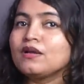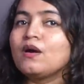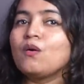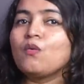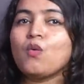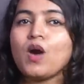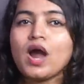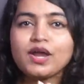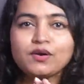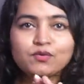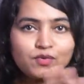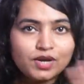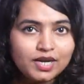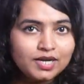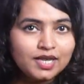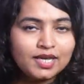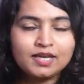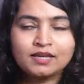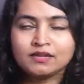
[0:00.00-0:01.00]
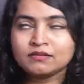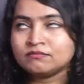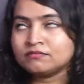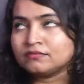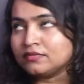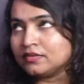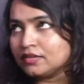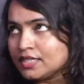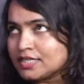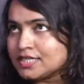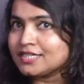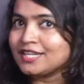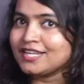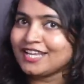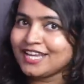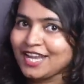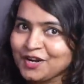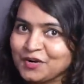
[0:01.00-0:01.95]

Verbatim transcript: why reading, listening,